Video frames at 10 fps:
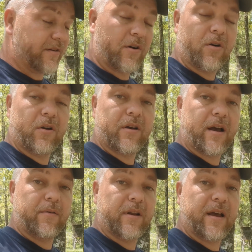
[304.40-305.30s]
dark I
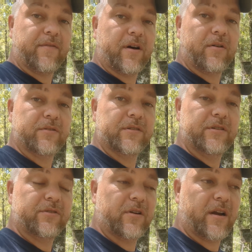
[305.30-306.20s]
will have hogs in
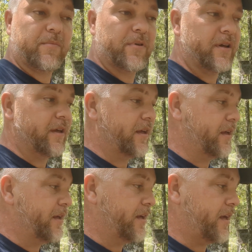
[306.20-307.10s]
this trap.
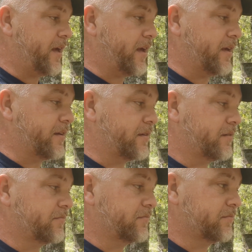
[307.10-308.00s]
And
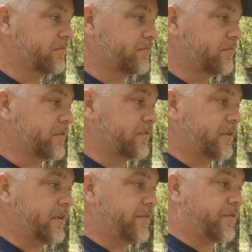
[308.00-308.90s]

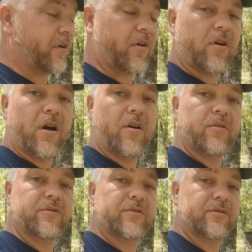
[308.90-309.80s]
if there are
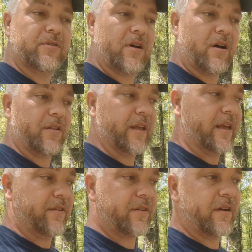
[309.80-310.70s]
hogs on the
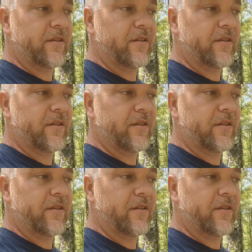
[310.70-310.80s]
inside of the